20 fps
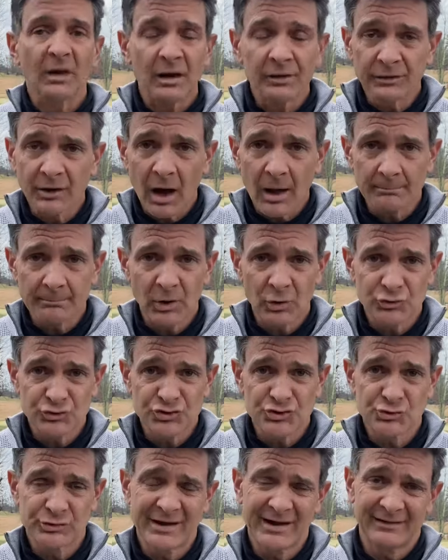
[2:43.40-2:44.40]
not mow
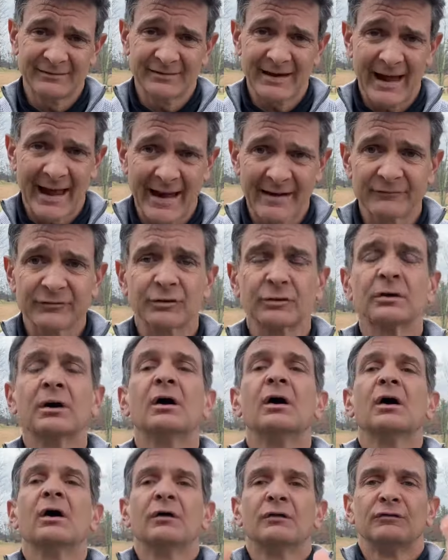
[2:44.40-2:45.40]
two days after,
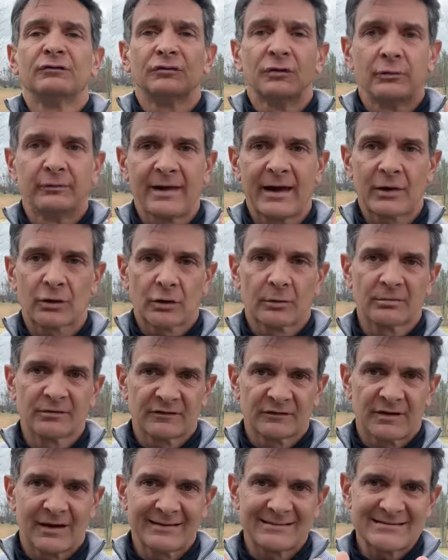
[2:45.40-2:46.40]
so that
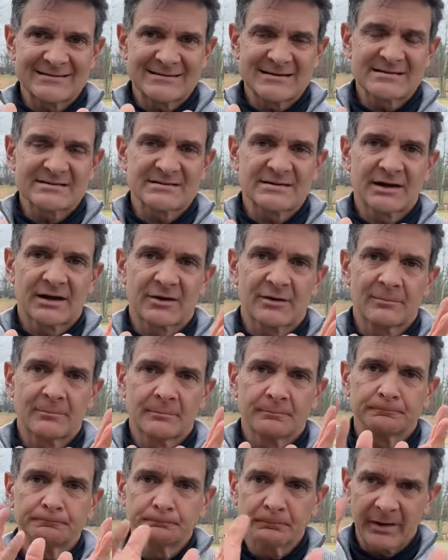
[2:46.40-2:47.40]
herbicide sits there
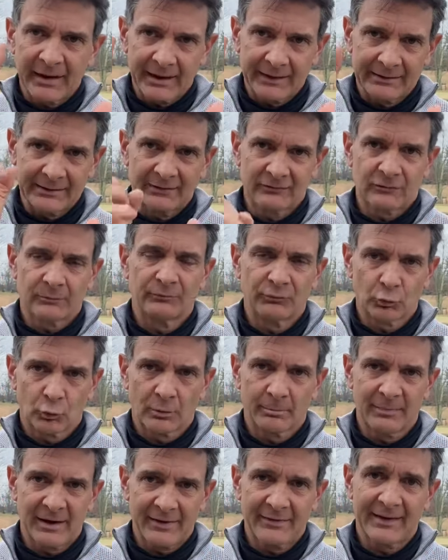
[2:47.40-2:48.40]
and gets
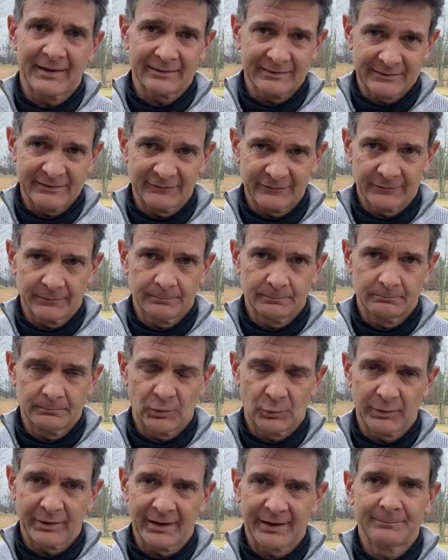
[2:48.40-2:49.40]
absorbed by that leaf,
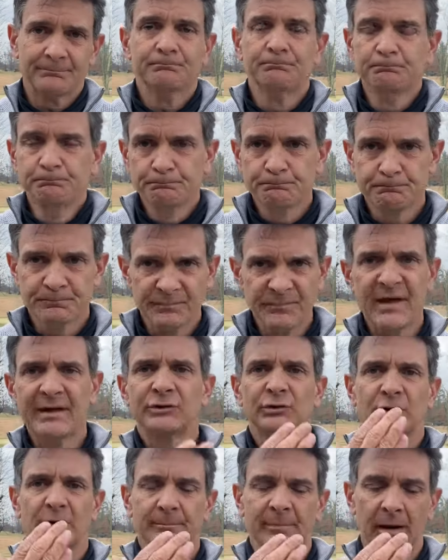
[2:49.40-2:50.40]
okay?
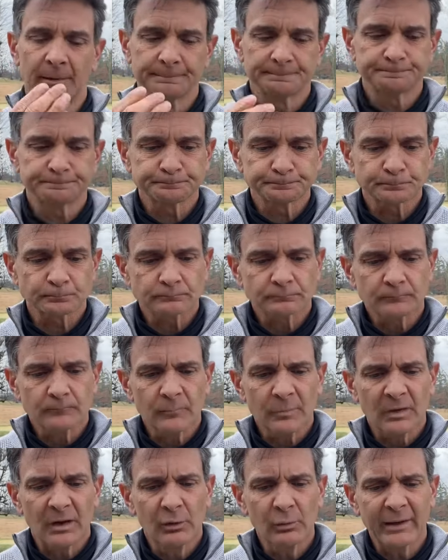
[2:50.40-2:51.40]
Then you can mow.
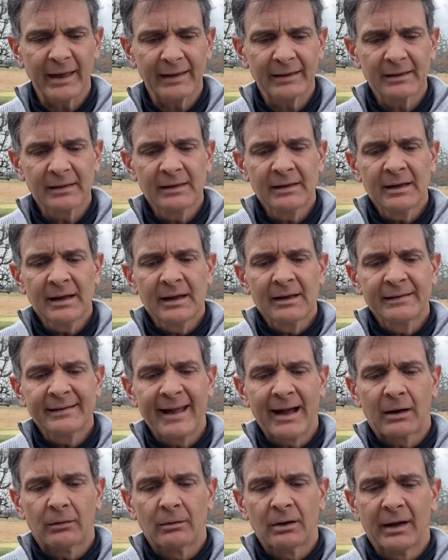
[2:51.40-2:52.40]
Okay,
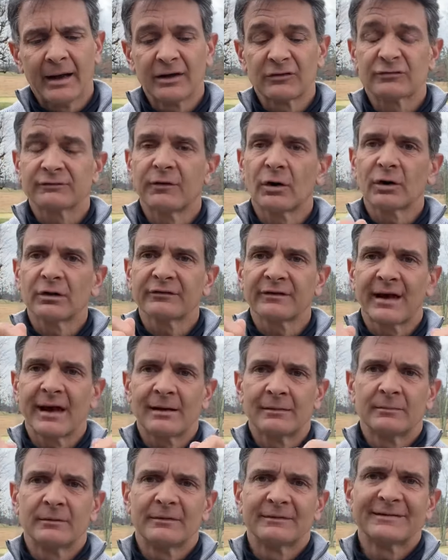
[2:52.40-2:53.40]
now, as far as
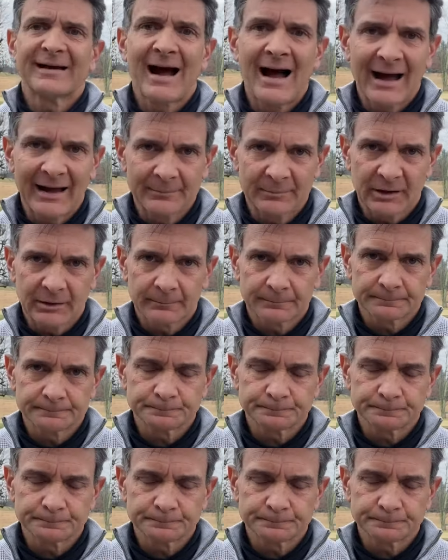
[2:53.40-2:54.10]
timing,